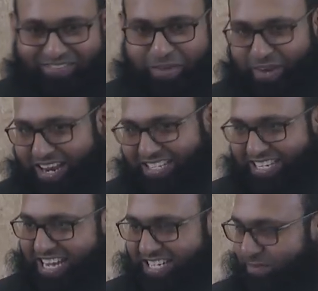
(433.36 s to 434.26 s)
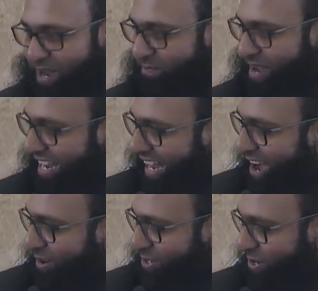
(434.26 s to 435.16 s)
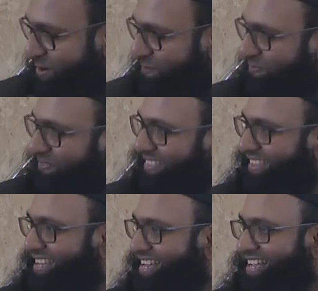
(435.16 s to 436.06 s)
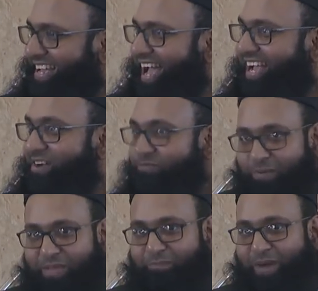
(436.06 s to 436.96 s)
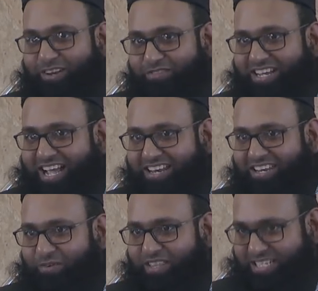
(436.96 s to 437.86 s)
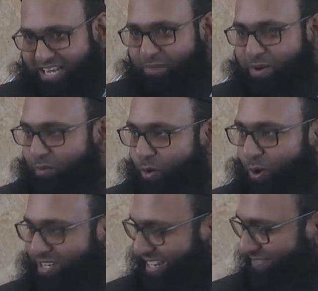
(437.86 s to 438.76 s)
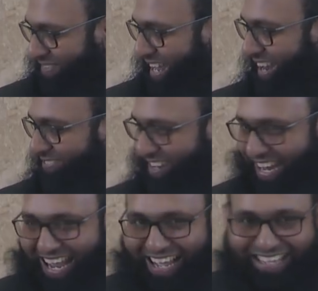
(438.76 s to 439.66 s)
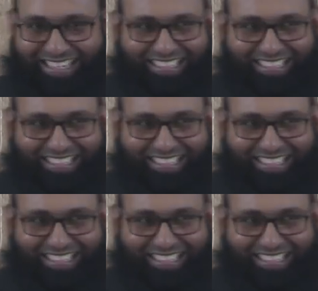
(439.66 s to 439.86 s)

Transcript: My pronunciation might be a little out, you know. I come from that part of the country where there's a little bit more water. Alhamdulillah.